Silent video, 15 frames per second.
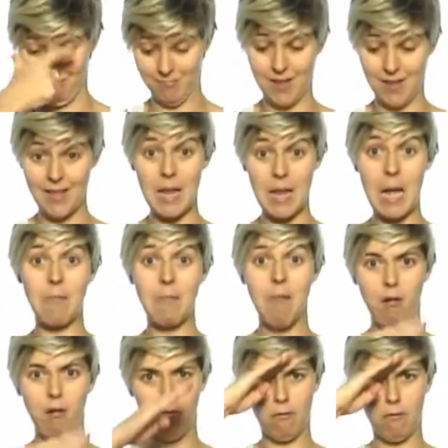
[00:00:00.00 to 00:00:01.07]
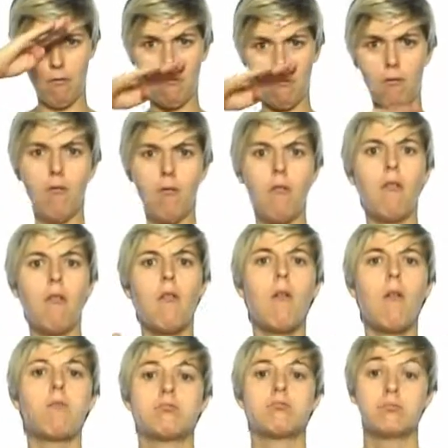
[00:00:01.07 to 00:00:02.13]
And third, having said that the
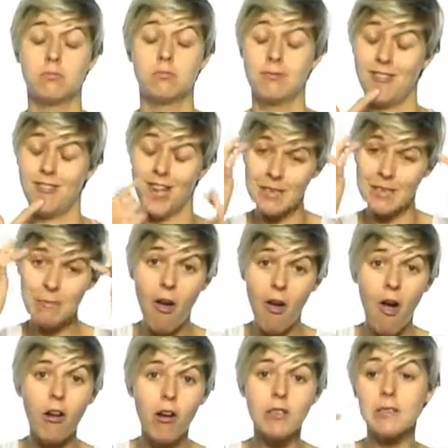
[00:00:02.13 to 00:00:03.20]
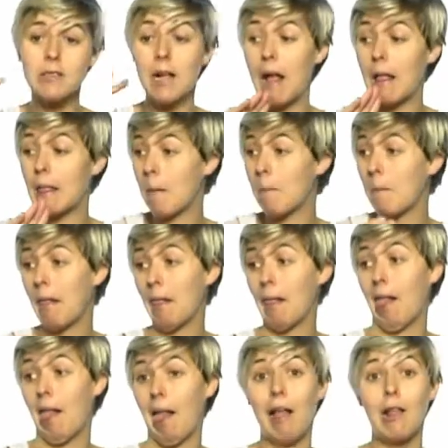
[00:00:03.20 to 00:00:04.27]
interpreters must be self-confident and
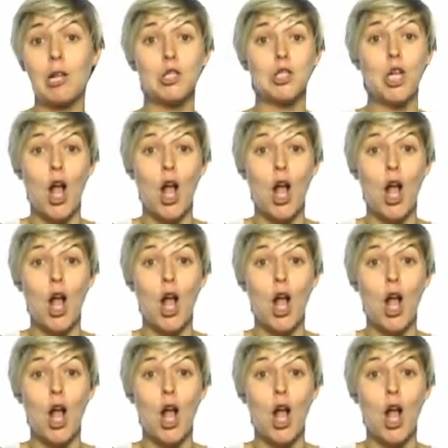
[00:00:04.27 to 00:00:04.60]
experienced enough,